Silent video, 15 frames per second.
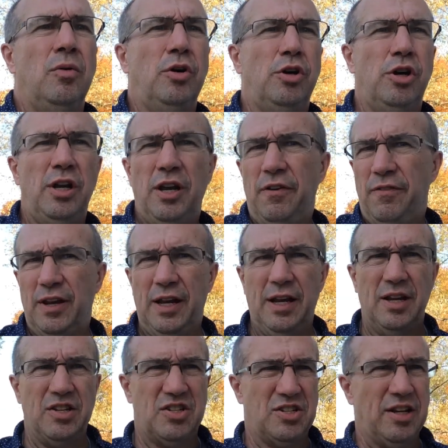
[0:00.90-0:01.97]
Well, good evening.
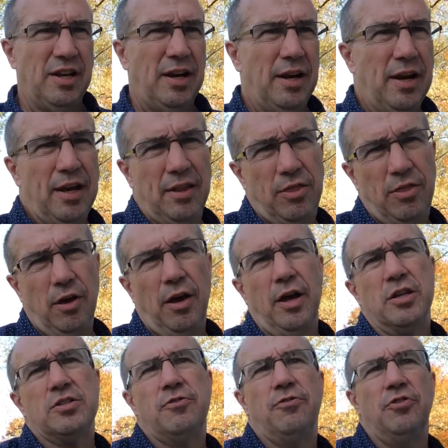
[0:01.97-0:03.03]
It is Sunday Night
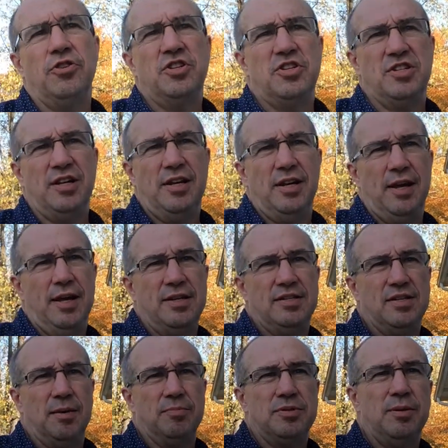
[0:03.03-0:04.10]
Thoughts for Sunday,
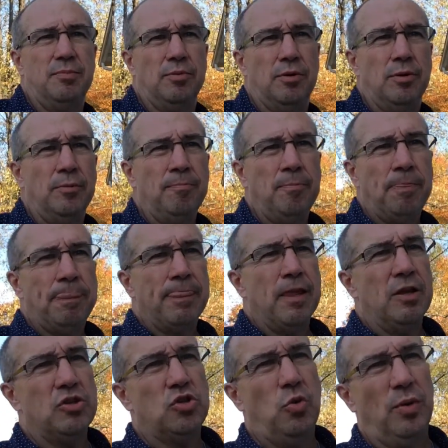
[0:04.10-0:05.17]
September
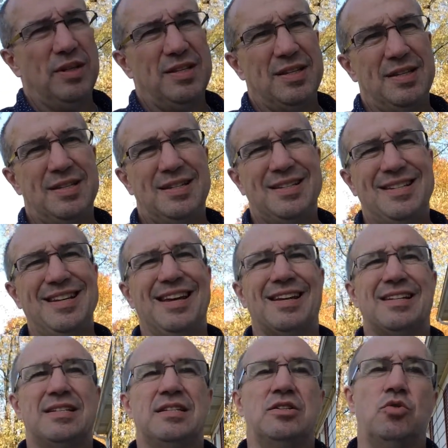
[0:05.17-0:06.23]

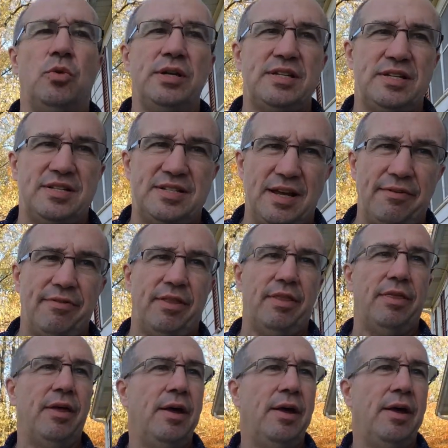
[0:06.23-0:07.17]
26th, 27th.